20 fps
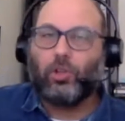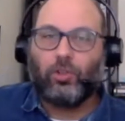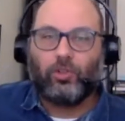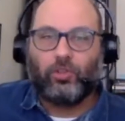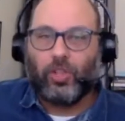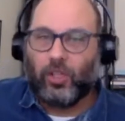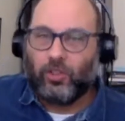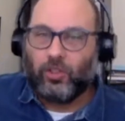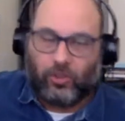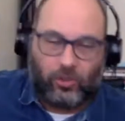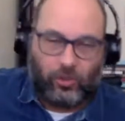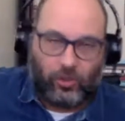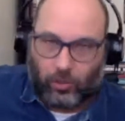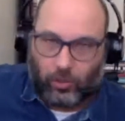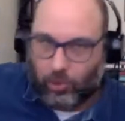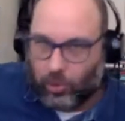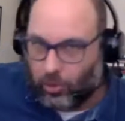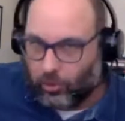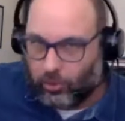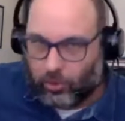and
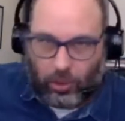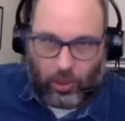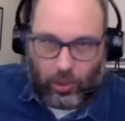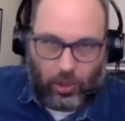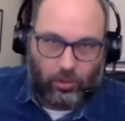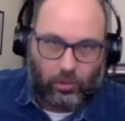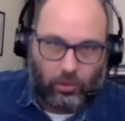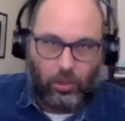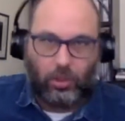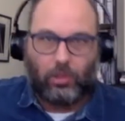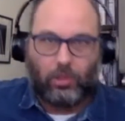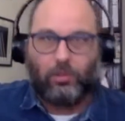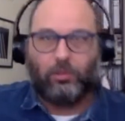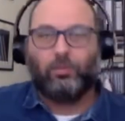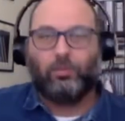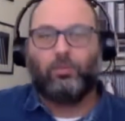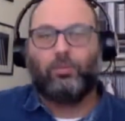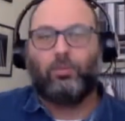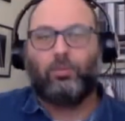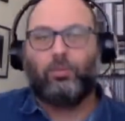sexism go together here,
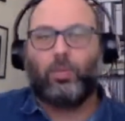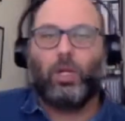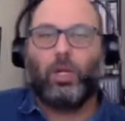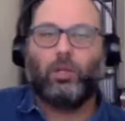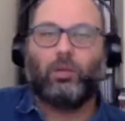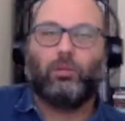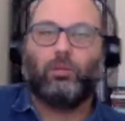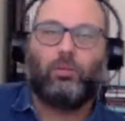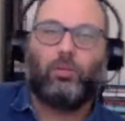right?